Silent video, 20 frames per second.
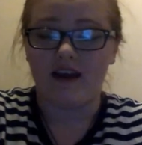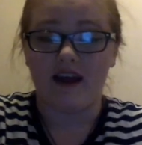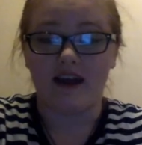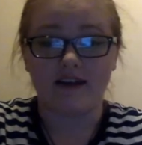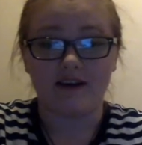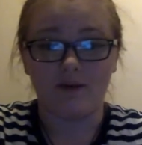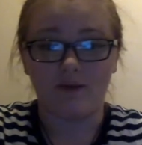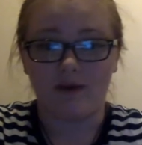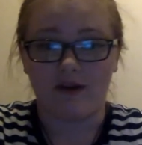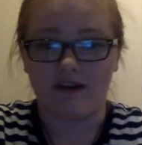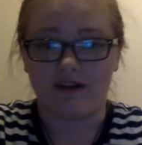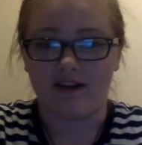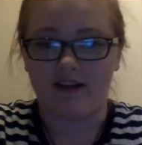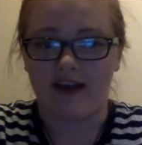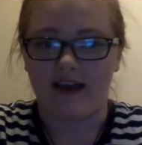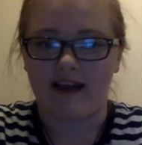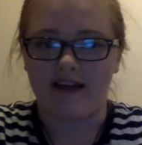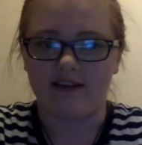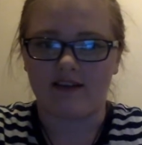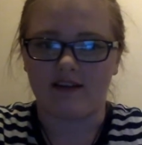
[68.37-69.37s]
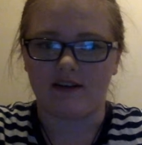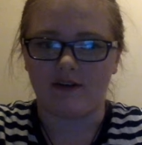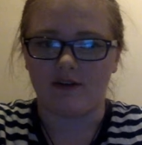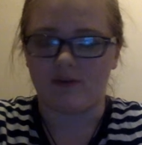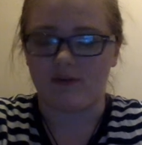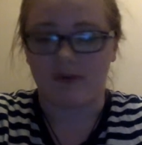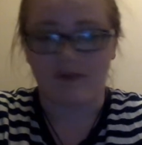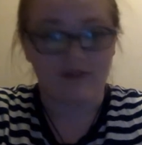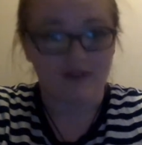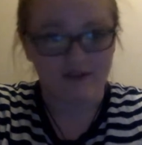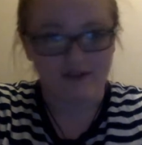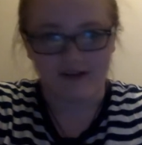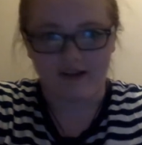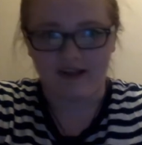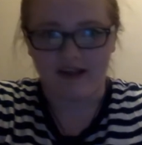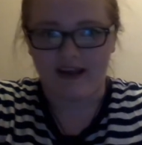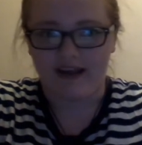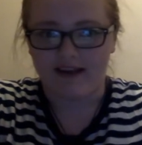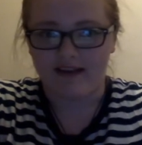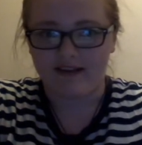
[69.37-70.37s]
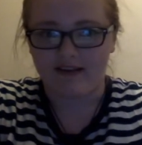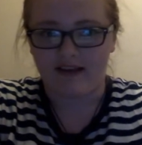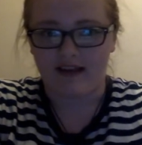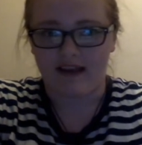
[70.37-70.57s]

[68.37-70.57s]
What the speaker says: I did well in class, and it was my favorite class,